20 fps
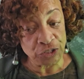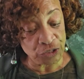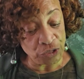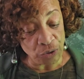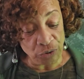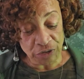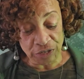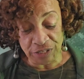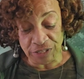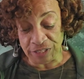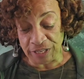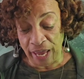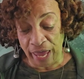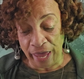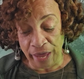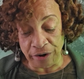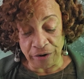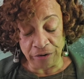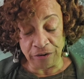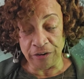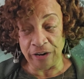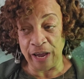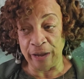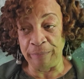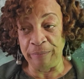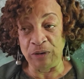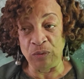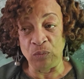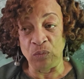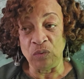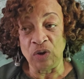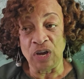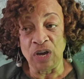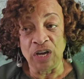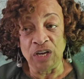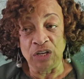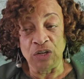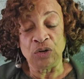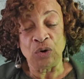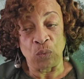So does Saturn. I mean,
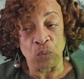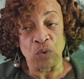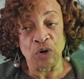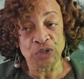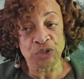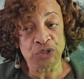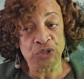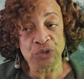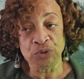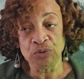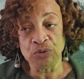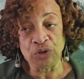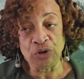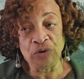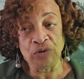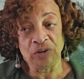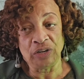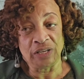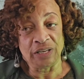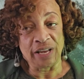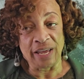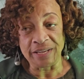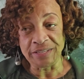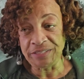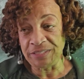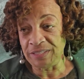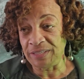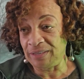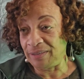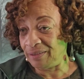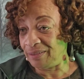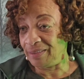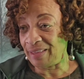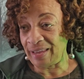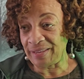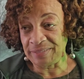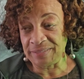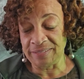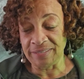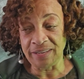once you learn a lesson,
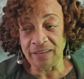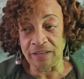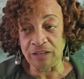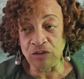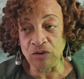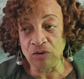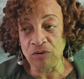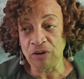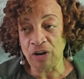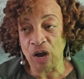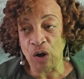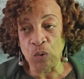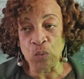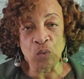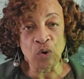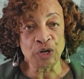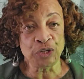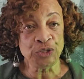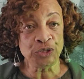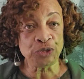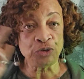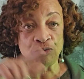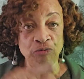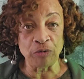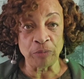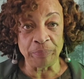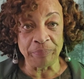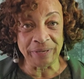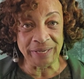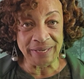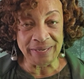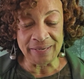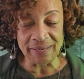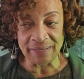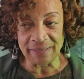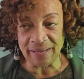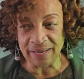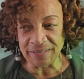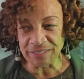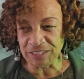that's it. You're not one to repeat
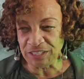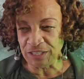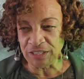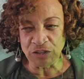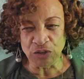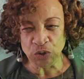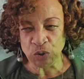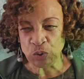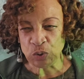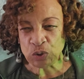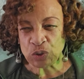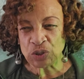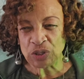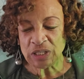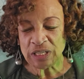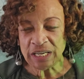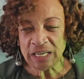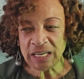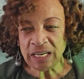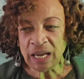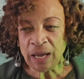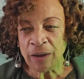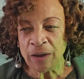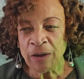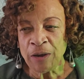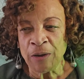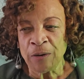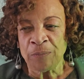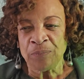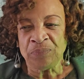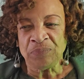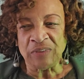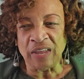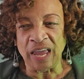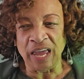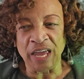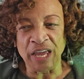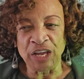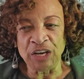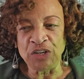a lesson usually.
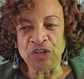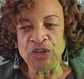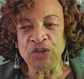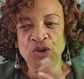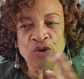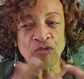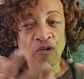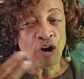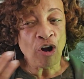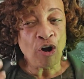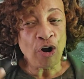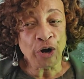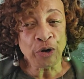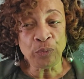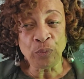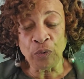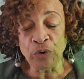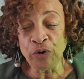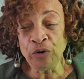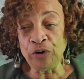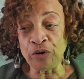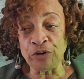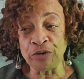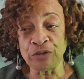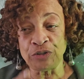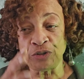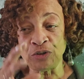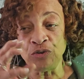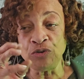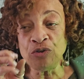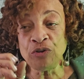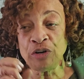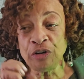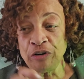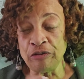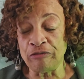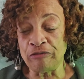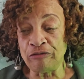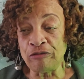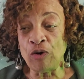And you're a hard worker, so you're
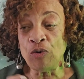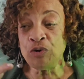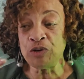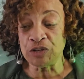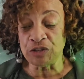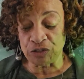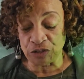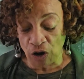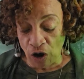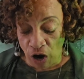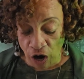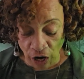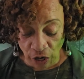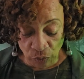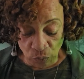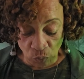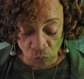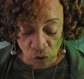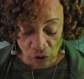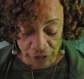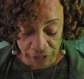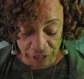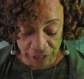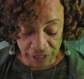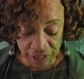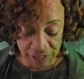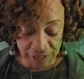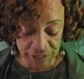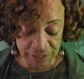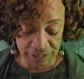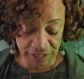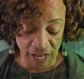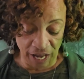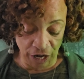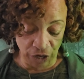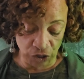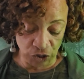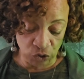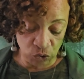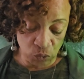going to focus on what it is
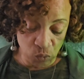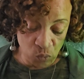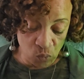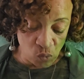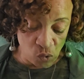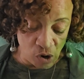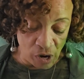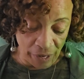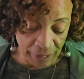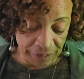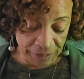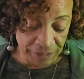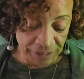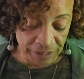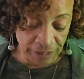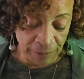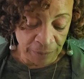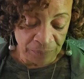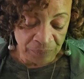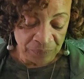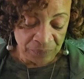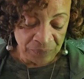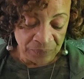that you want.